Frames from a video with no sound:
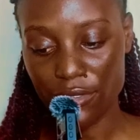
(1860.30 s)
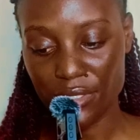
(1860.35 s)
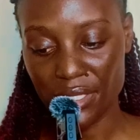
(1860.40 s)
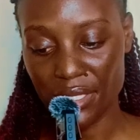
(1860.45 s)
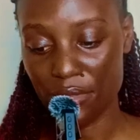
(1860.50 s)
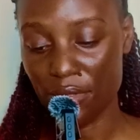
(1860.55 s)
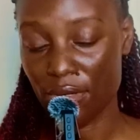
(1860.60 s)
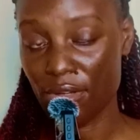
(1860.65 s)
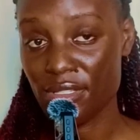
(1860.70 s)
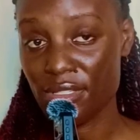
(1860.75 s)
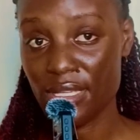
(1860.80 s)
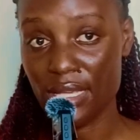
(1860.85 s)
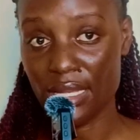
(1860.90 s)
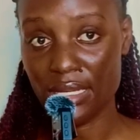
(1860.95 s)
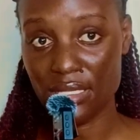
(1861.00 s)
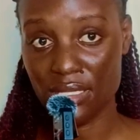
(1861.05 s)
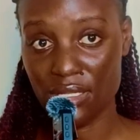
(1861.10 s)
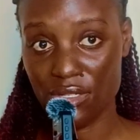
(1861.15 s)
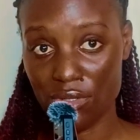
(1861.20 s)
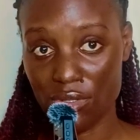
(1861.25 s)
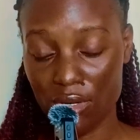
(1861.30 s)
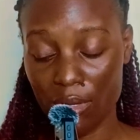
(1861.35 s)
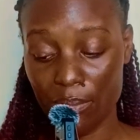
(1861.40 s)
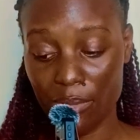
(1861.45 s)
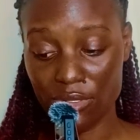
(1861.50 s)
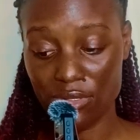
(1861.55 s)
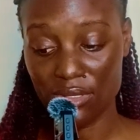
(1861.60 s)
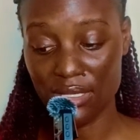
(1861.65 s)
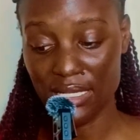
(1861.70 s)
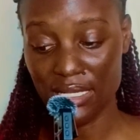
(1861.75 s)
for technology and digital
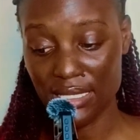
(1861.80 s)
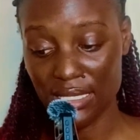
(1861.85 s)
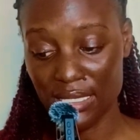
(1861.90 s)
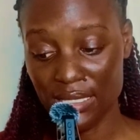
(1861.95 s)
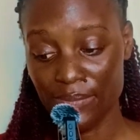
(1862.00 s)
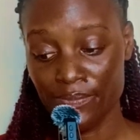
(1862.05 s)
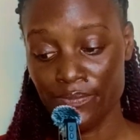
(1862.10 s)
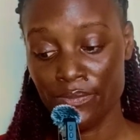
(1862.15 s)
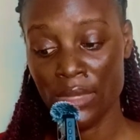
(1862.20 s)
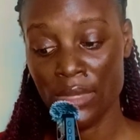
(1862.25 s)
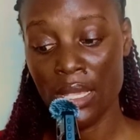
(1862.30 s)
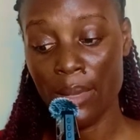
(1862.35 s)
opportunities.